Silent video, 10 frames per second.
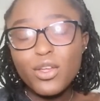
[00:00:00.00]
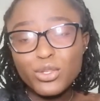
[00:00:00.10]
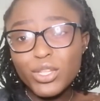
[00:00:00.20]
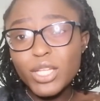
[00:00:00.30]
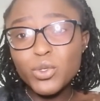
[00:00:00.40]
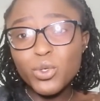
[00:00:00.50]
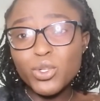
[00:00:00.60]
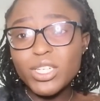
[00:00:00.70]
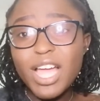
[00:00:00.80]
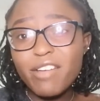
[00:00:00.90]
so that you
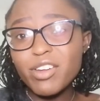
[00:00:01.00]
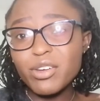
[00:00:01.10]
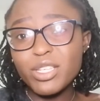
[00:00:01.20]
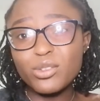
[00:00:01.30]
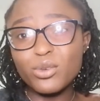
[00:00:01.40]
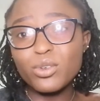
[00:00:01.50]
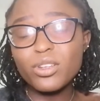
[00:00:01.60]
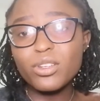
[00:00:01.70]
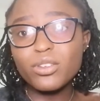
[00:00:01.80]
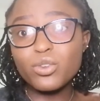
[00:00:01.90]
don't have a reason
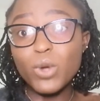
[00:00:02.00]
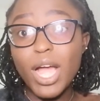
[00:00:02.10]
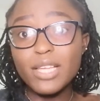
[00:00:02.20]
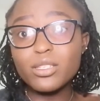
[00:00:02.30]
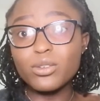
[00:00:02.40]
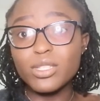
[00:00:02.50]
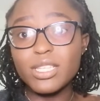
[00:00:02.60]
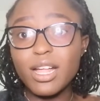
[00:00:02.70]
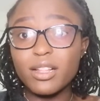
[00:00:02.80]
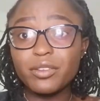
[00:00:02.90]
to ask
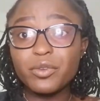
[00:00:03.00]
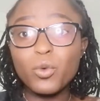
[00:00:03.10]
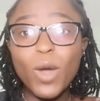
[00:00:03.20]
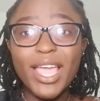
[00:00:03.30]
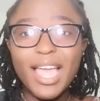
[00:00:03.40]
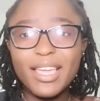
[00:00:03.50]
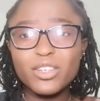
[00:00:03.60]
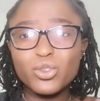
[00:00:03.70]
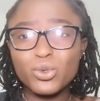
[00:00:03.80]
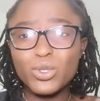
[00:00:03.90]
yourself why I
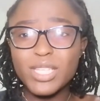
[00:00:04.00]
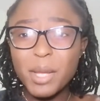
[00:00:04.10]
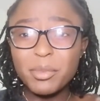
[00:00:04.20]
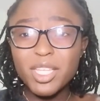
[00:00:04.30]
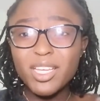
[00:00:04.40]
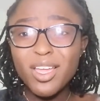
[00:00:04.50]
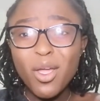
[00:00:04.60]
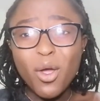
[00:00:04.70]
had to do something,